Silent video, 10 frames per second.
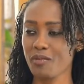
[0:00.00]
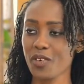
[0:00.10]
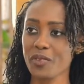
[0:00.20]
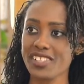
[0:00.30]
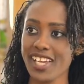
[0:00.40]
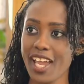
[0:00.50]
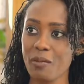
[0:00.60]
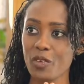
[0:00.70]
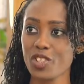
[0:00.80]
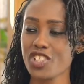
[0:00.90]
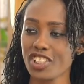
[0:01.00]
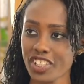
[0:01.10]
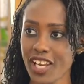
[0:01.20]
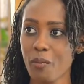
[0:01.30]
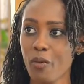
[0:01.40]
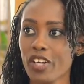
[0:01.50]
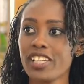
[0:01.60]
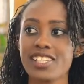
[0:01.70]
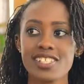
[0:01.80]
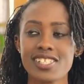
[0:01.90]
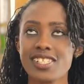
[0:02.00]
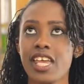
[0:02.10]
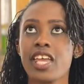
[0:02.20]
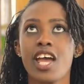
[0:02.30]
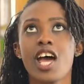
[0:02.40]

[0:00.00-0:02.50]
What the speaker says: From the time your children are born, let's just say